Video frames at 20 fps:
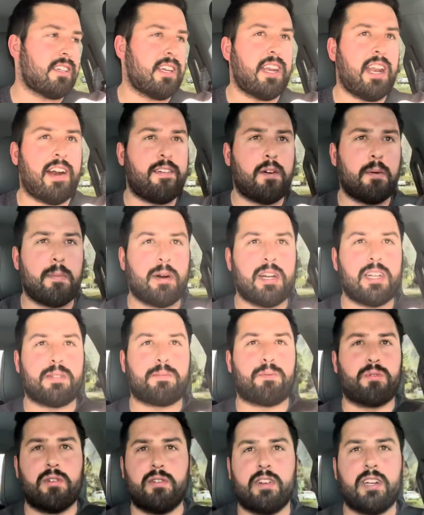and everybody's
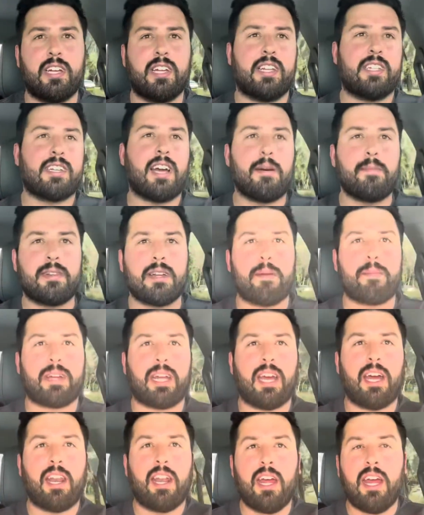proven it time and time
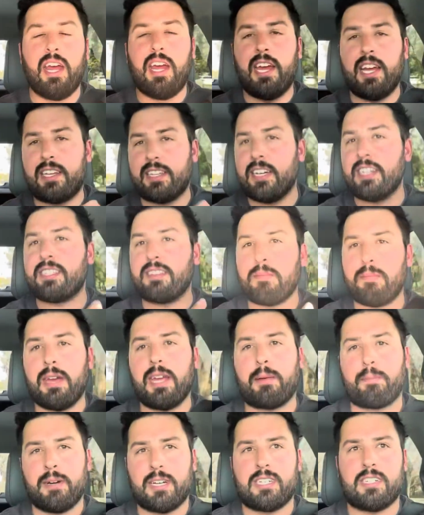again. It doesn't
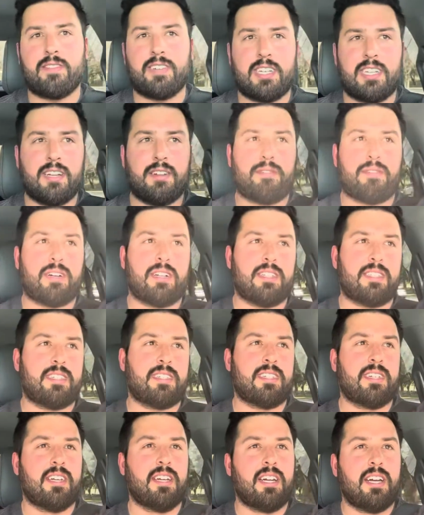make much of a difference.